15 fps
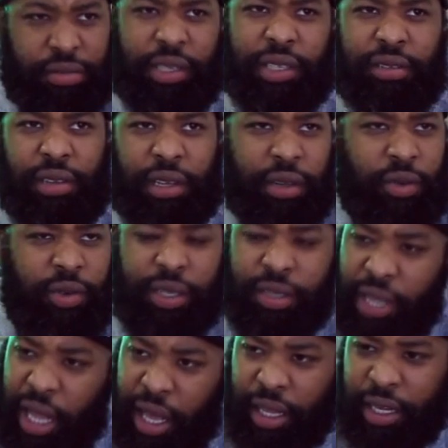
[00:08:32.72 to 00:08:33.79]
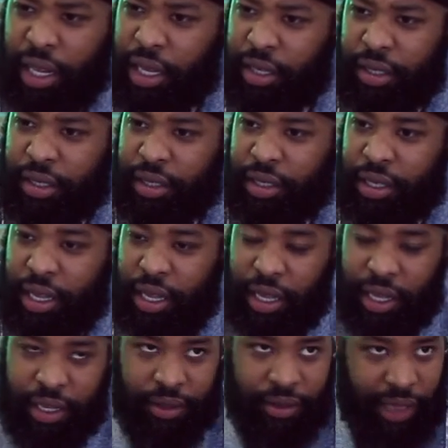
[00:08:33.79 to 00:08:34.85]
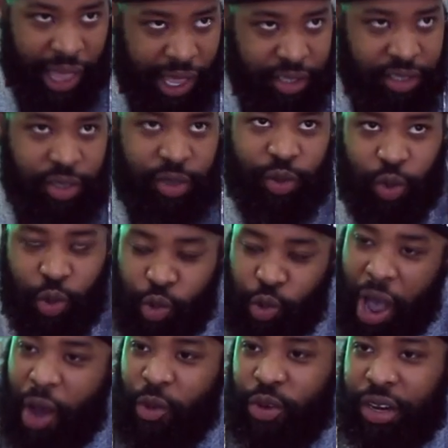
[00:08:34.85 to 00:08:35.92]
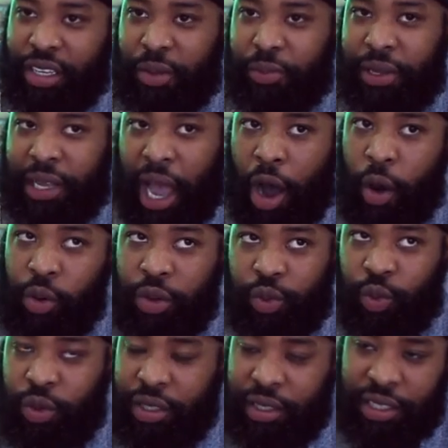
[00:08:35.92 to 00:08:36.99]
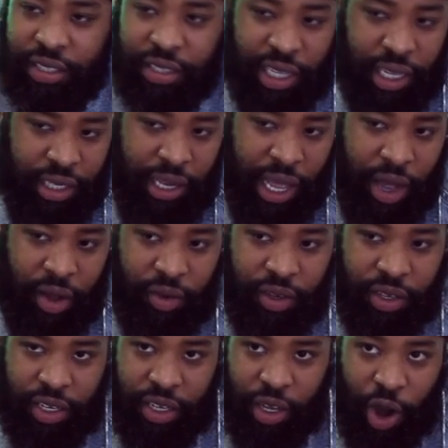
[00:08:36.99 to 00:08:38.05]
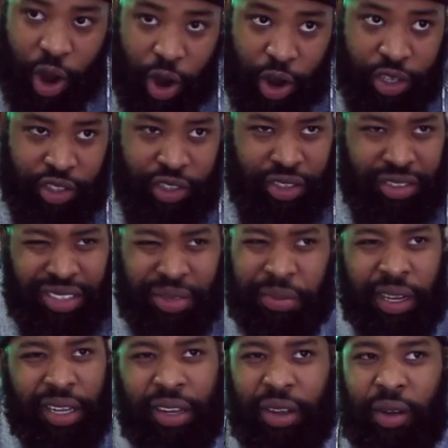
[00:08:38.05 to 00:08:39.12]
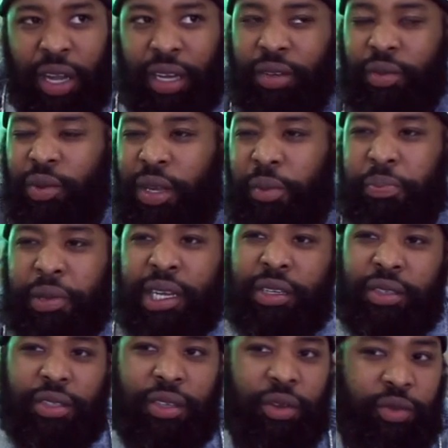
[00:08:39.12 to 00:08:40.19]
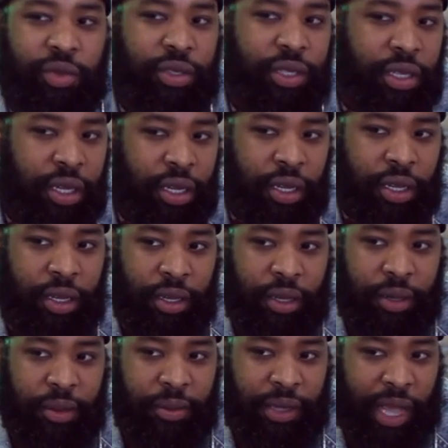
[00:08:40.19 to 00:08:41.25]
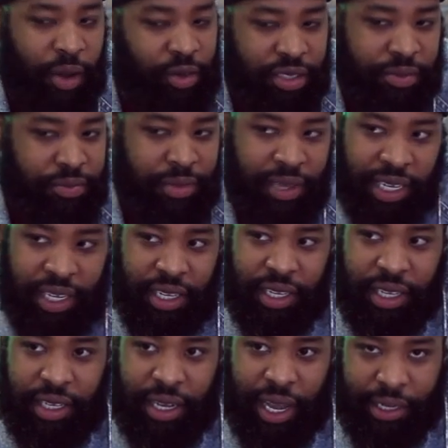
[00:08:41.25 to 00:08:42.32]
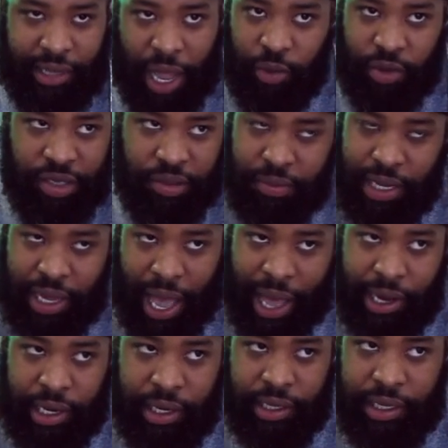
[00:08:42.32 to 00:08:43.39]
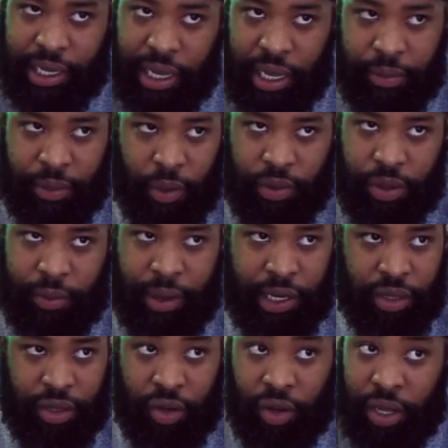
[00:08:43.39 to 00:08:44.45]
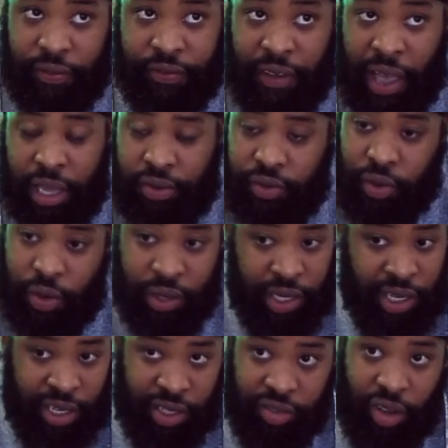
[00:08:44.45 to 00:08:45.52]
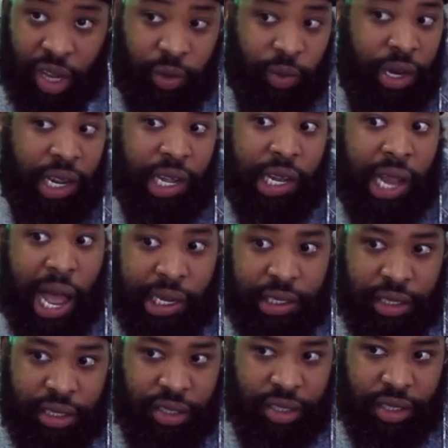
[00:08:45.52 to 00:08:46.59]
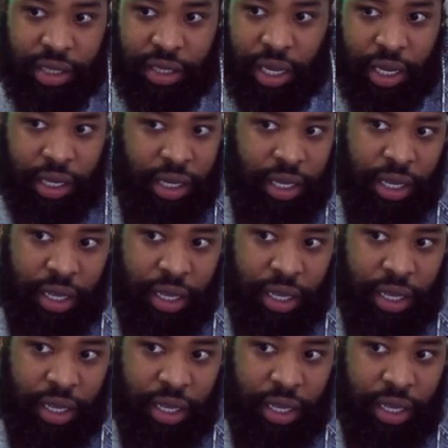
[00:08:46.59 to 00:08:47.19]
kids like, what is that? Like, that's who I wanted to be. I always wanted to stand out. Lacoste shirts, they're like, yo, how you wearing peach shirts? And that was me. Like, that was me. I didn't care about what nobody thought. And fast forward, started wearing Clarks and shit. Like,